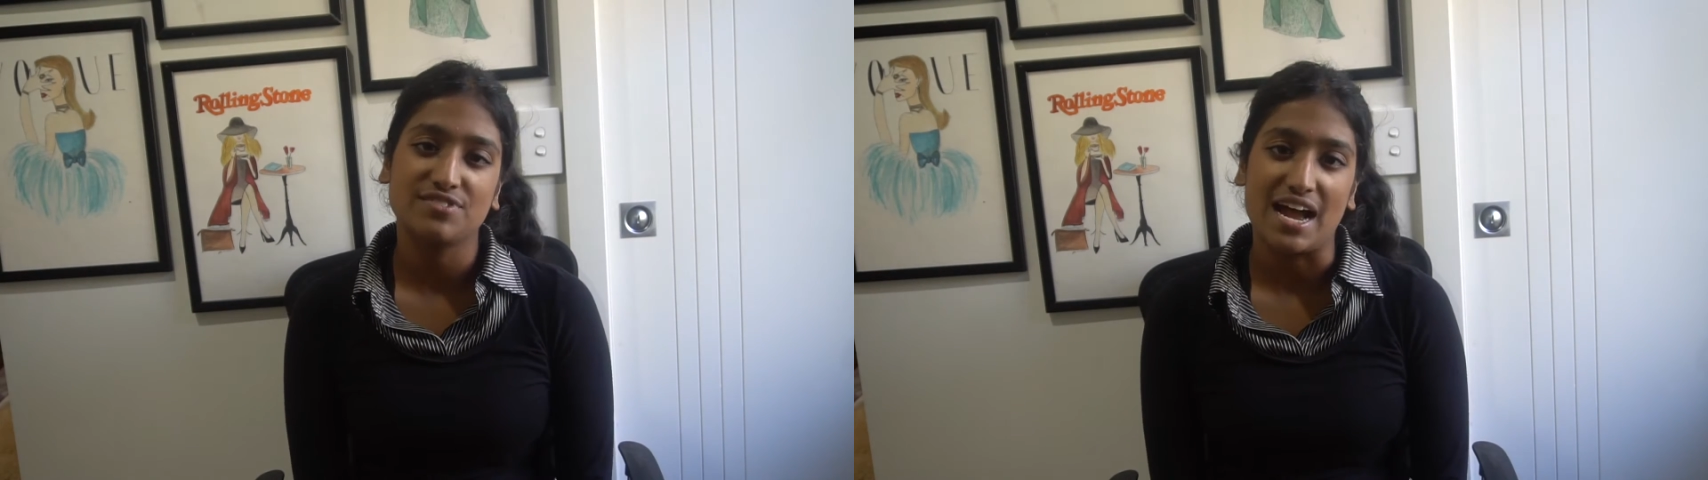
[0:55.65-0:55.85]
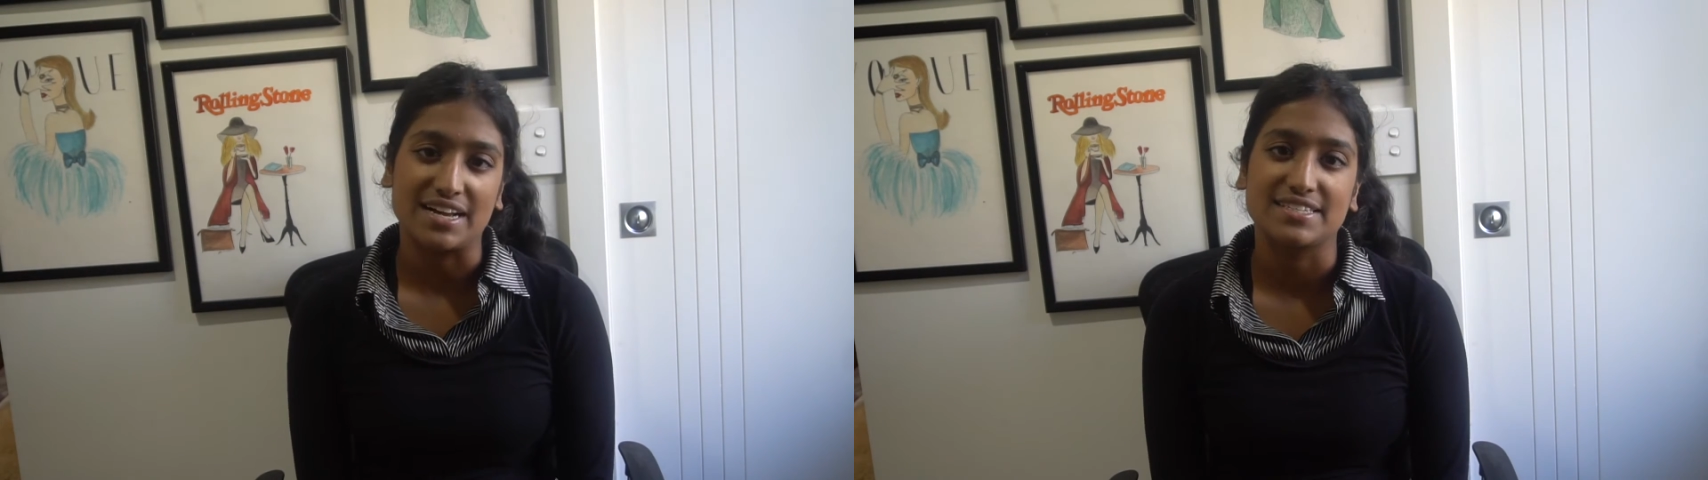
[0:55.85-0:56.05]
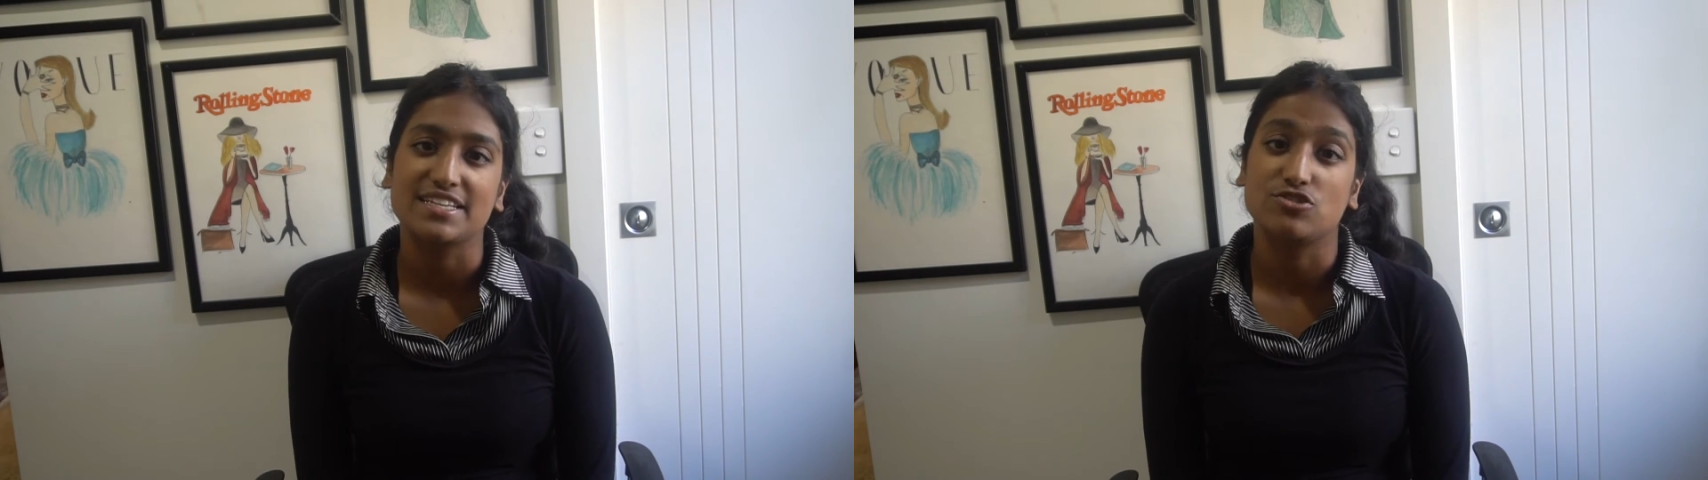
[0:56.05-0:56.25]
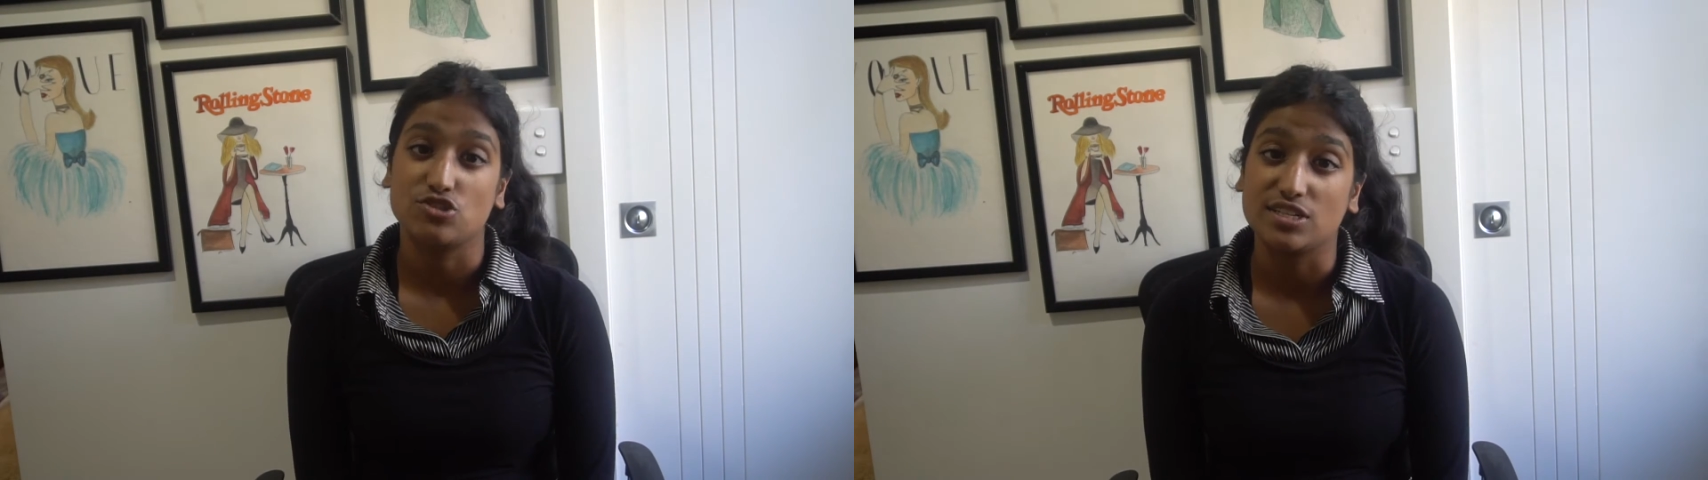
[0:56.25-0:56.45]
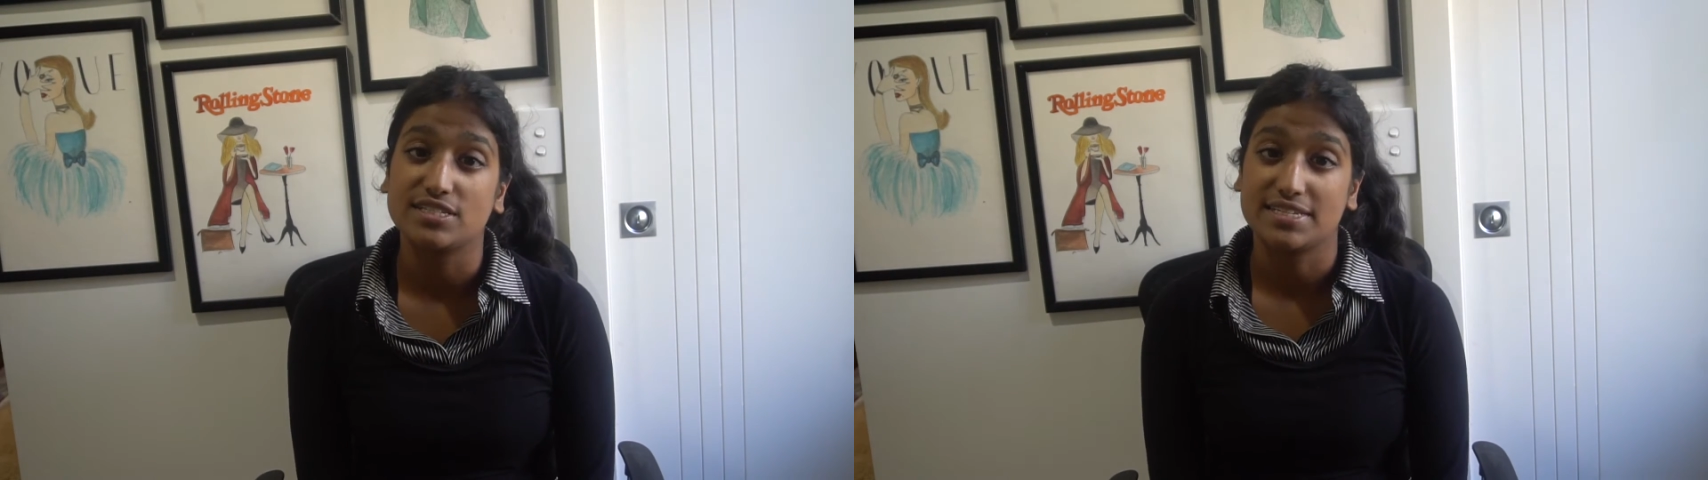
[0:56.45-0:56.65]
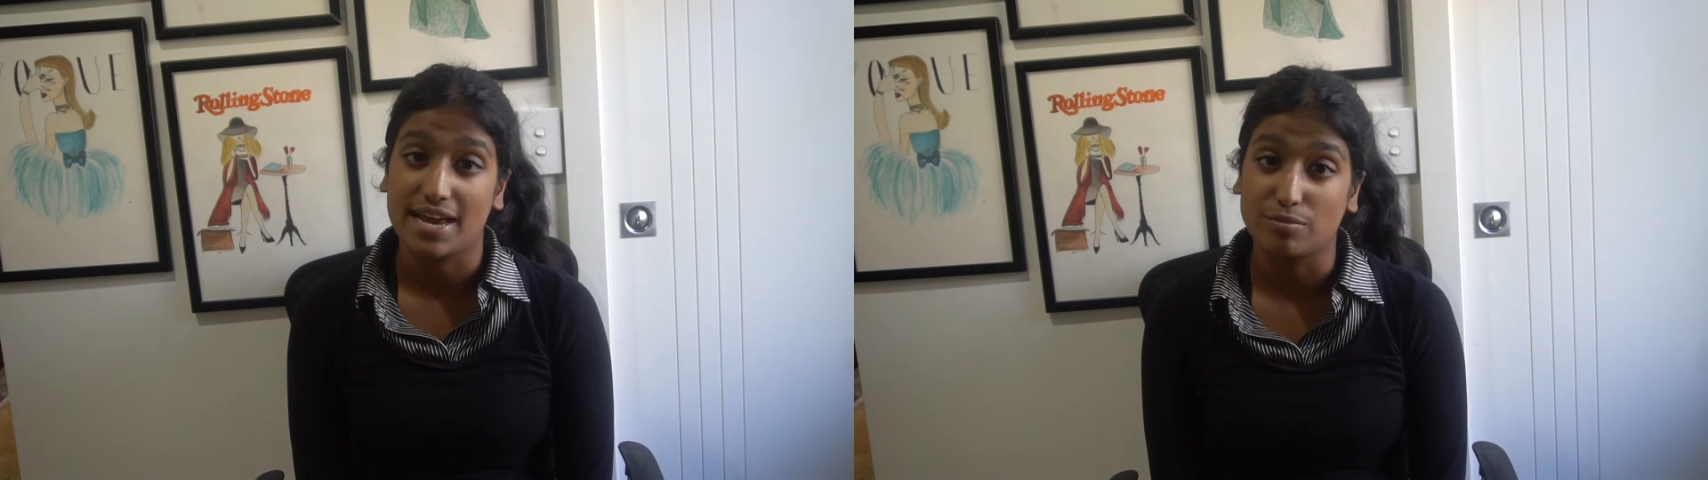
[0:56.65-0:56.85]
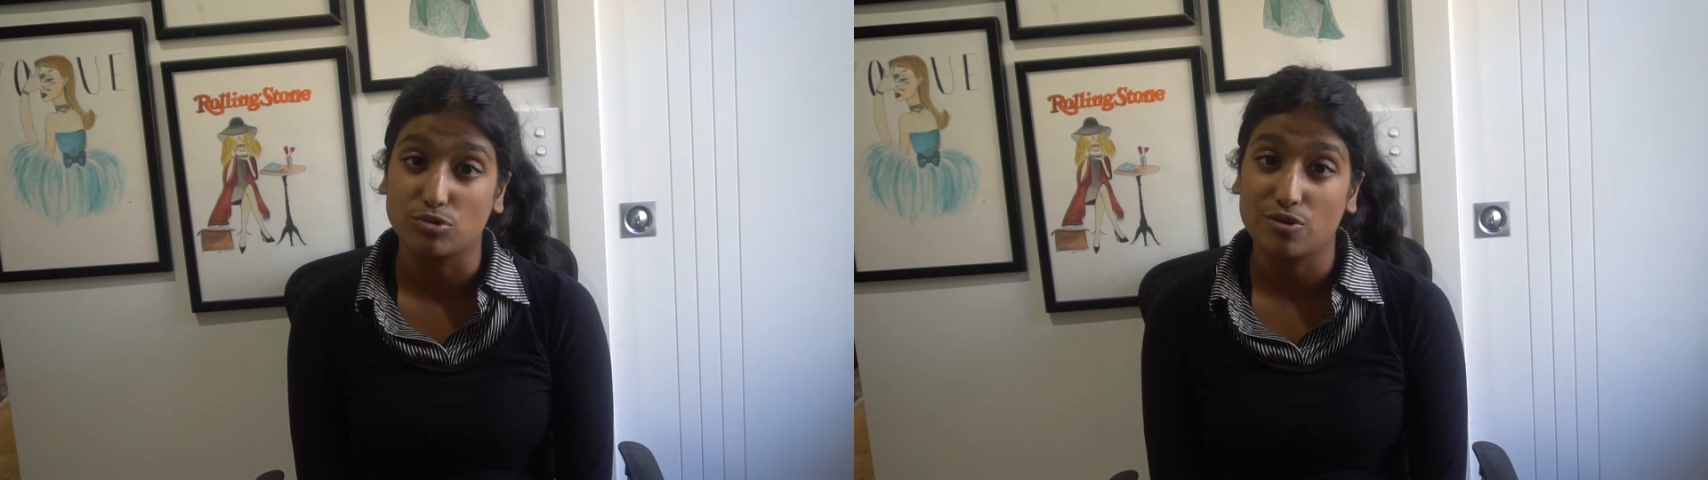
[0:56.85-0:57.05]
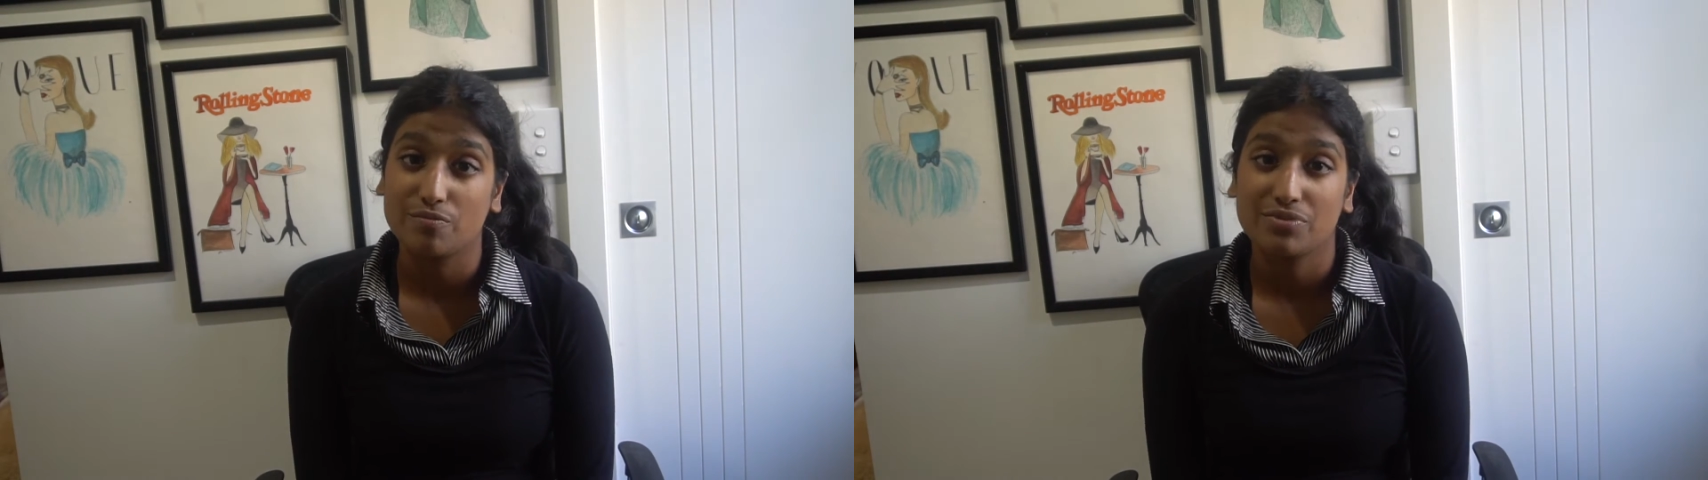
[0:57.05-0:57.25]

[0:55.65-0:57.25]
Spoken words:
tax is just a table.